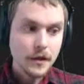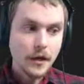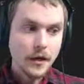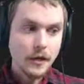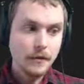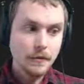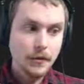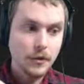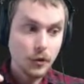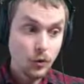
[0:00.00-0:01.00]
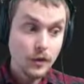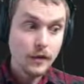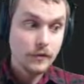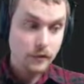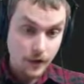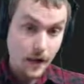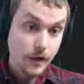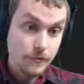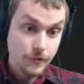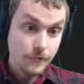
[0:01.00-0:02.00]
Um, but the goal, yes, is to
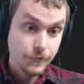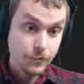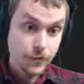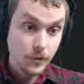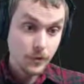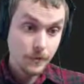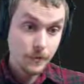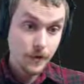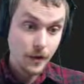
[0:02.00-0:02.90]
have a full-blown